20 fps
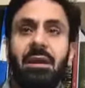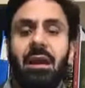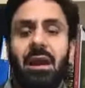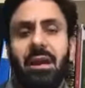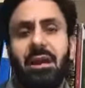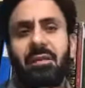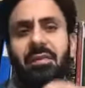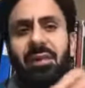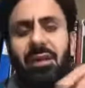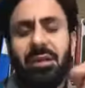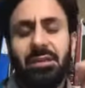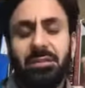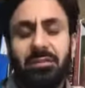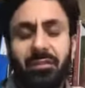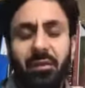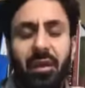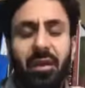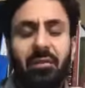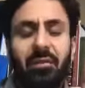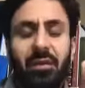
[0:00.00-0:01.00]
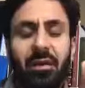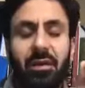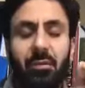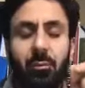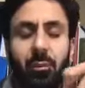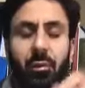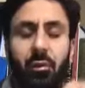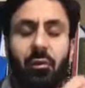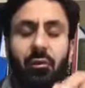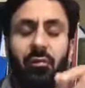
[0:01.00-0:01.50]
And I think it's very, very
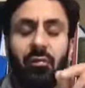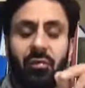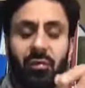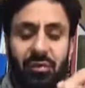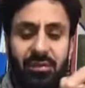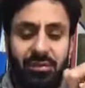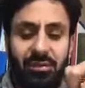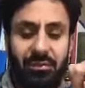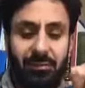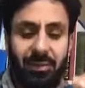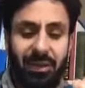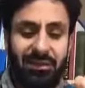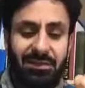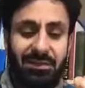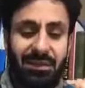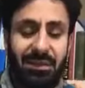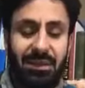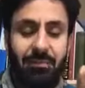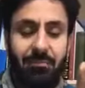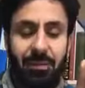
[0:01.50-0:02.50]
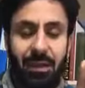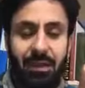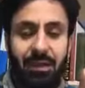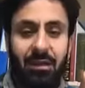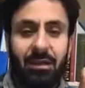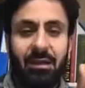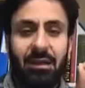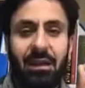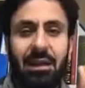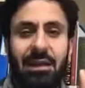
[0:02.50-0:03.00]
important for us to basically make a
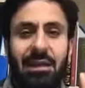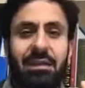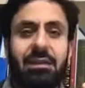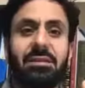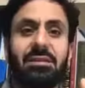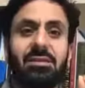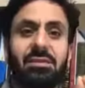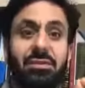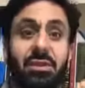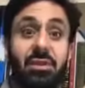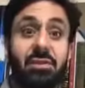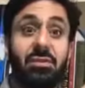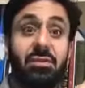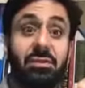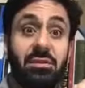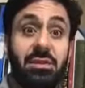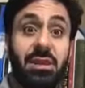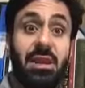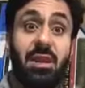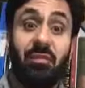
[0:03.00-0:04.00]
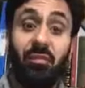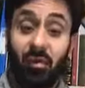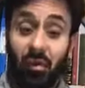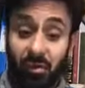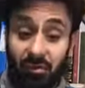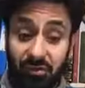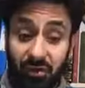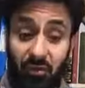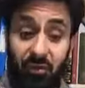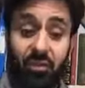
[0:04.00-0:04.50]
clear distinction today, a
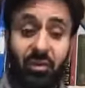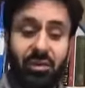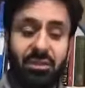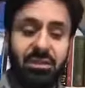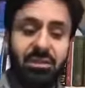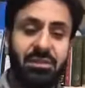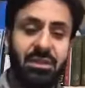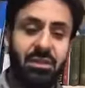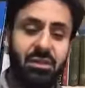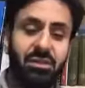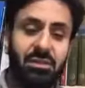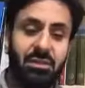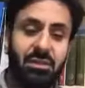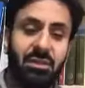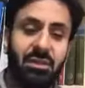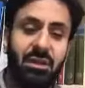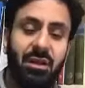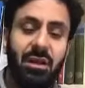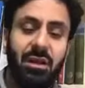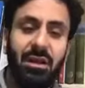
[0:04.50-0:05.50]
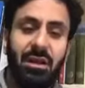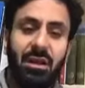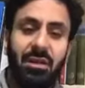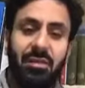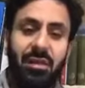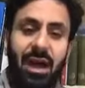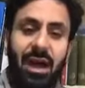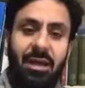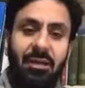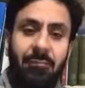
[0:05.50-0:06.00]
philosophical distinction,
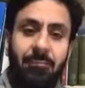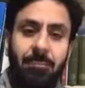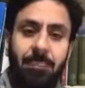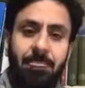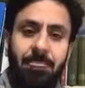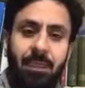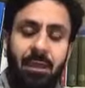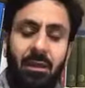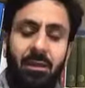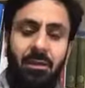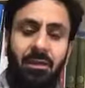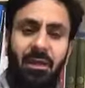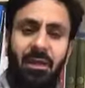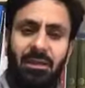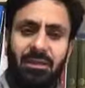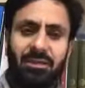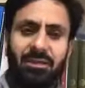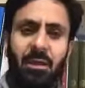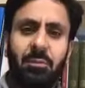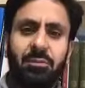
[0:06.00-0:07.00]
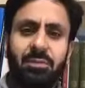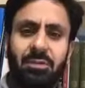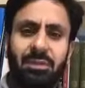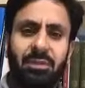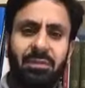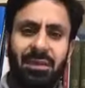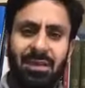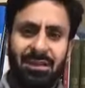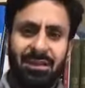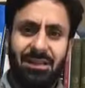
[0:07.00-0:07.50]
that the
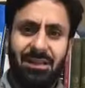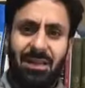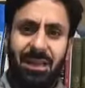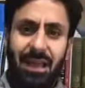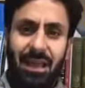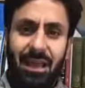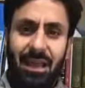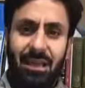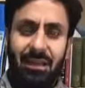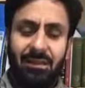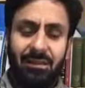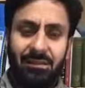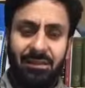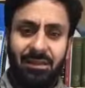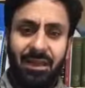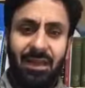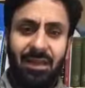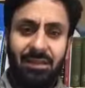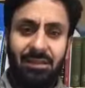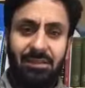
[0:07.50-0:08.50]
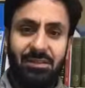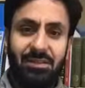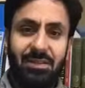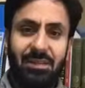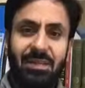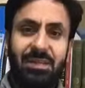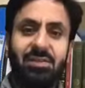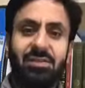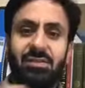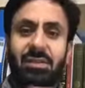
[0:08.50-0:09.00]
assumption that science
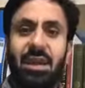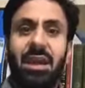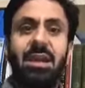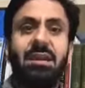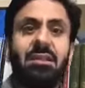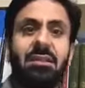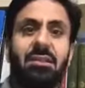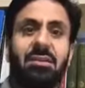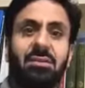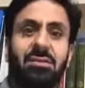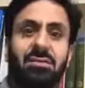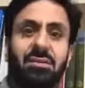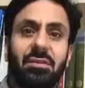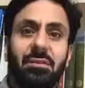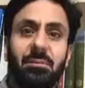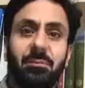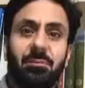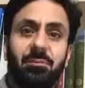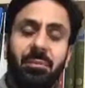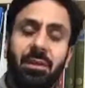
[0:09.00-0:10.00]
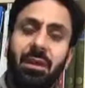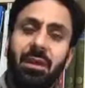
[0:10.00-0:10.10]
leads to atheism